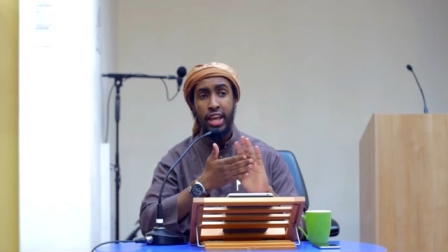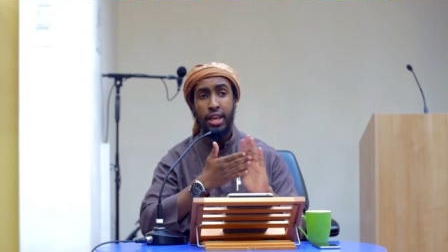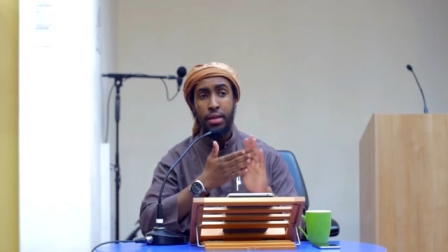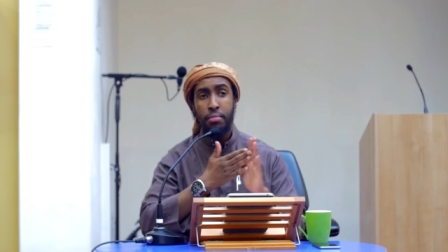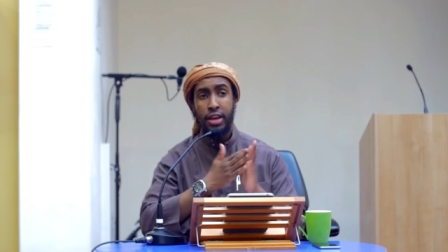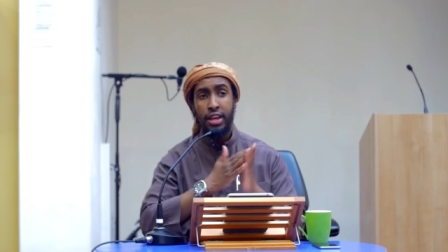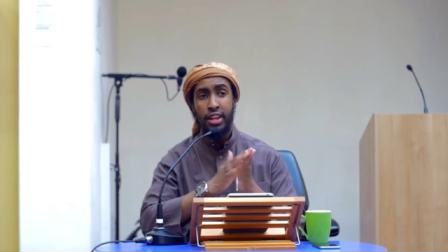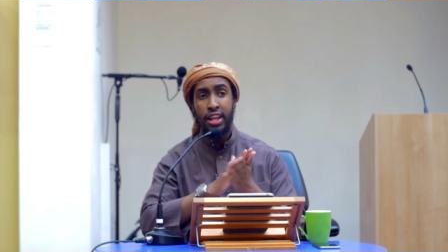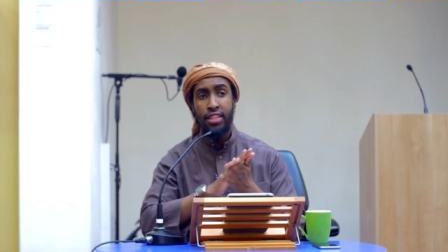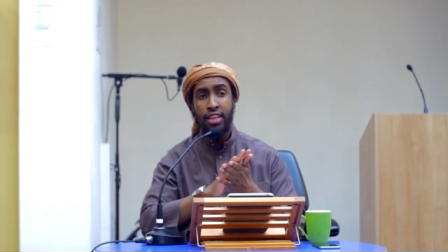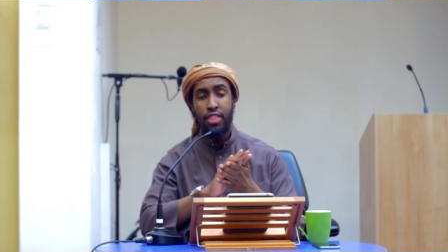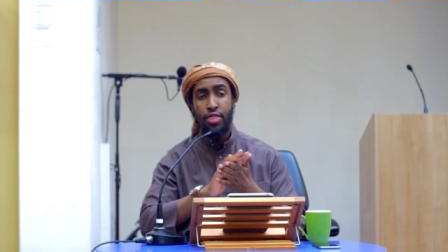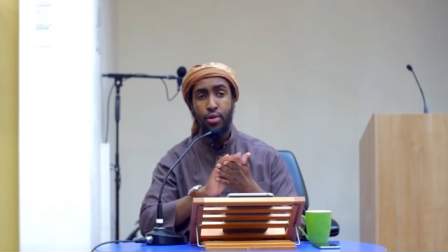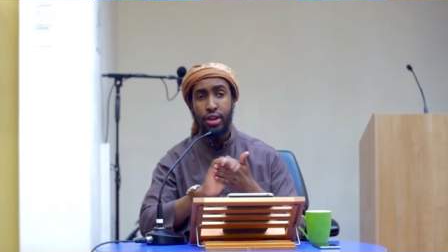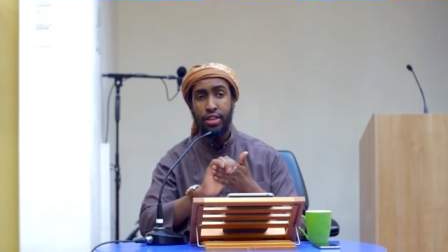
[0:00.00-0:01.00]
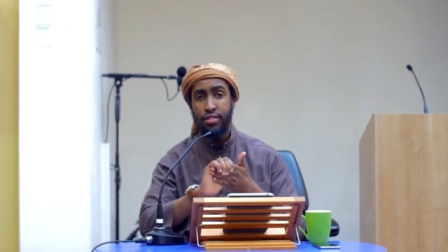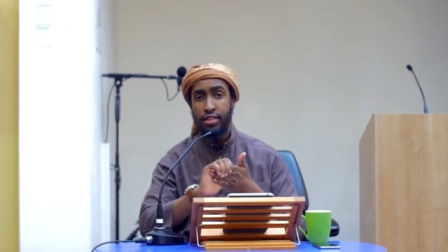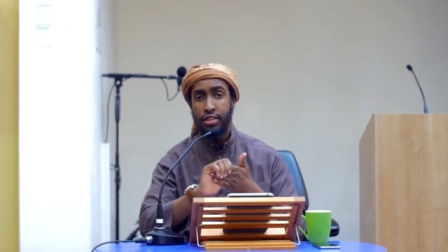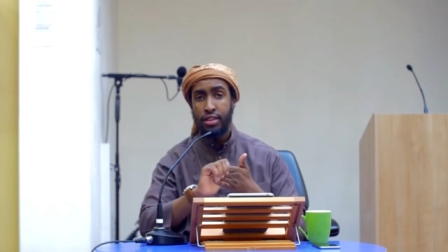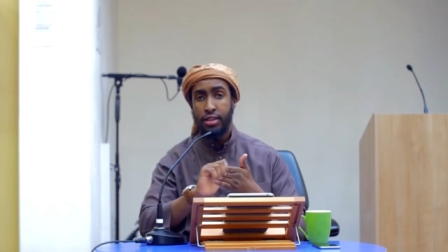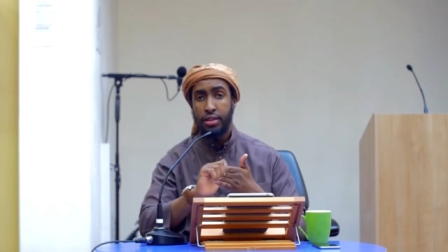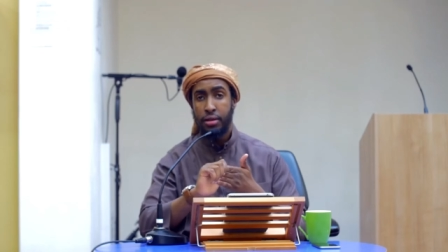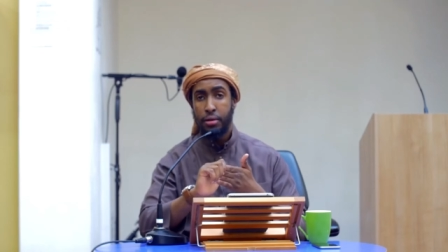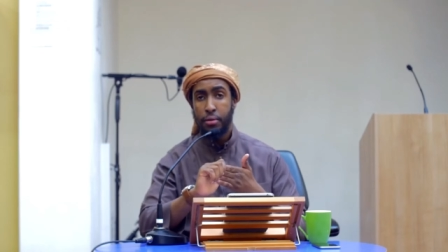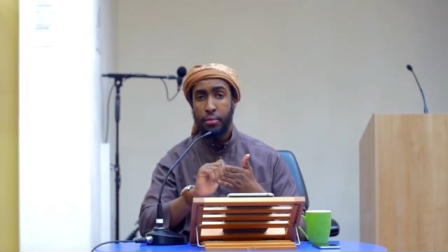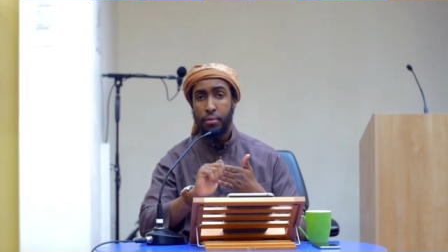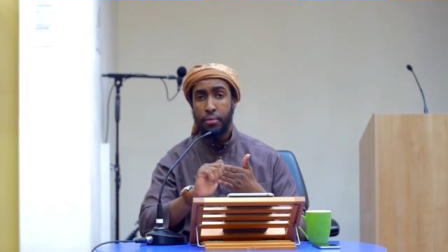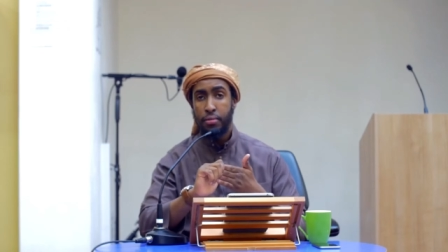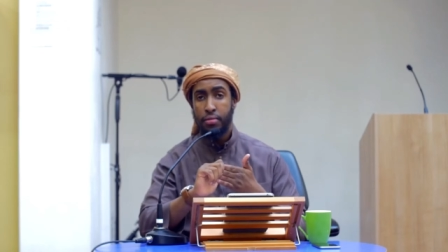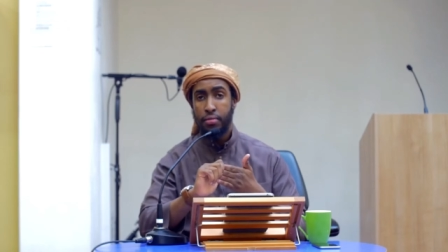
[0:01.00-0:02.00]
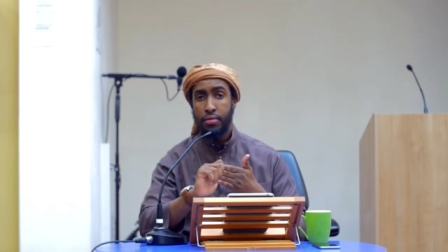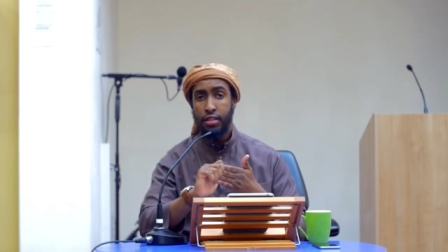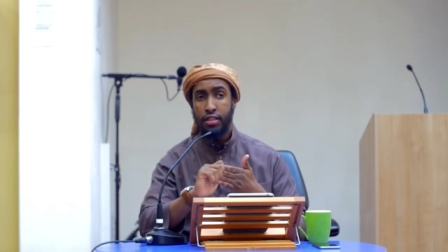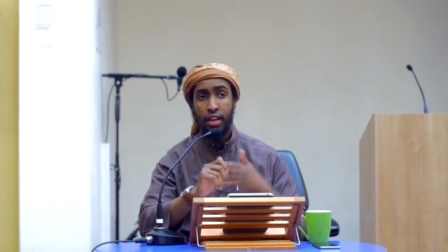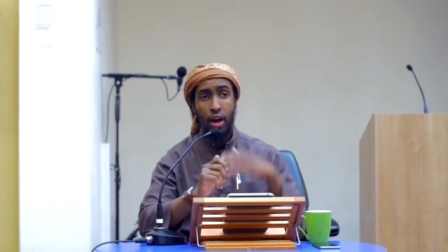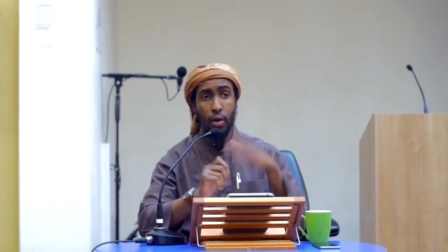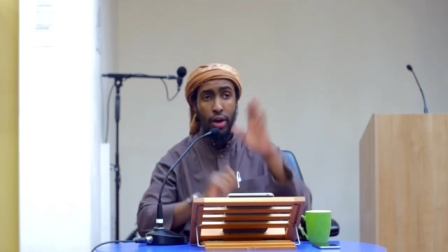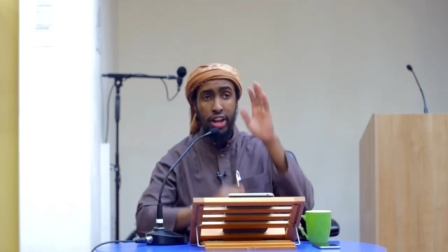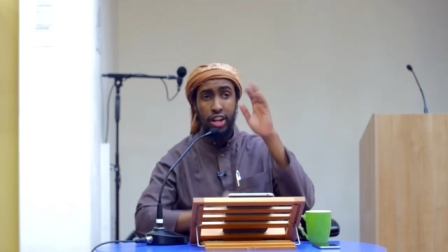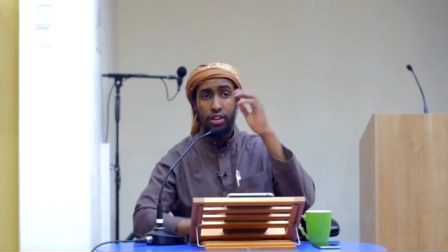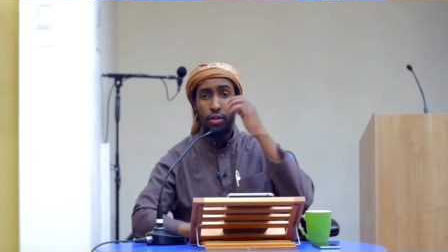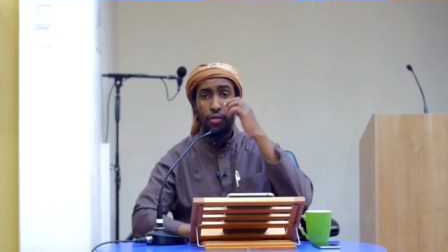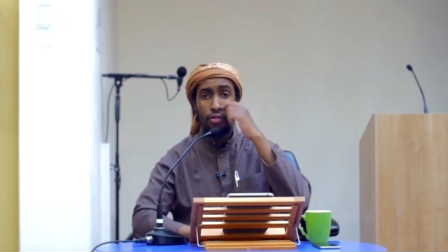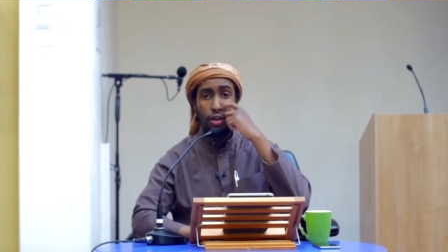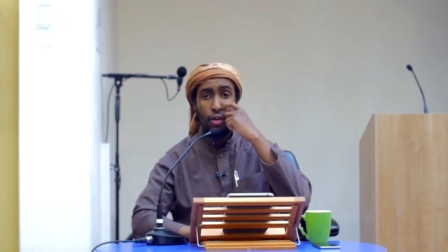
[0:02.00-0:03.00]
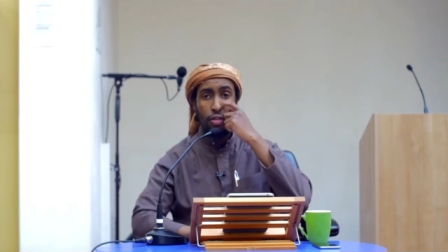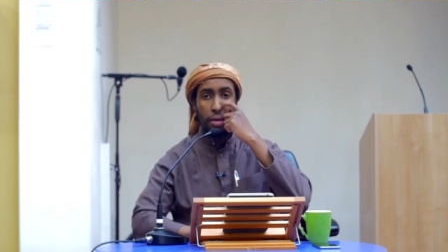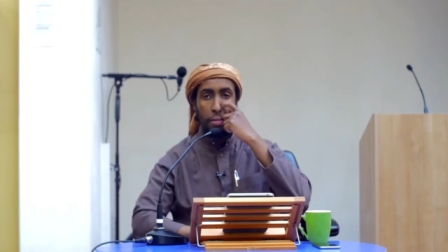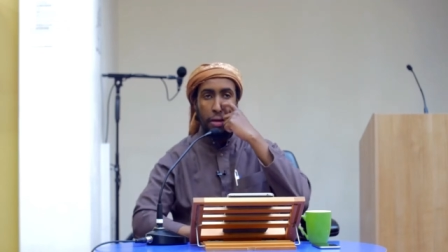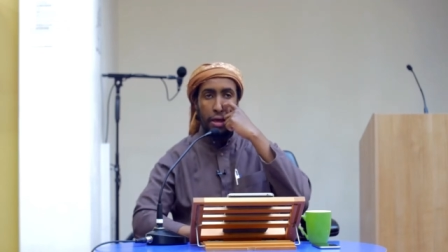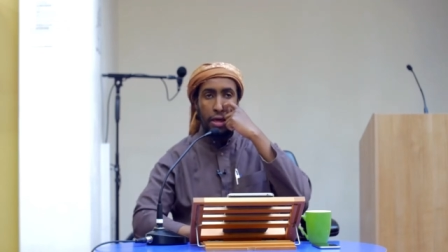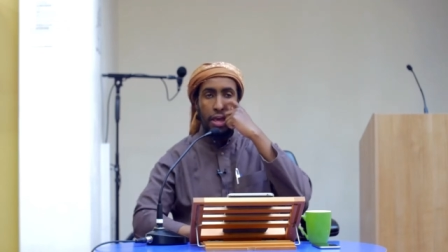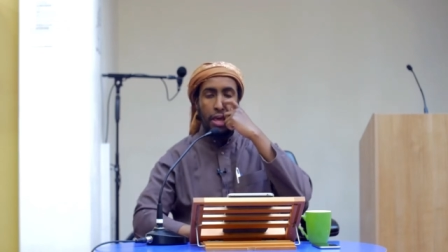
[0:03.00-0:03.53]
He made and that threat. The Khawarij follow them.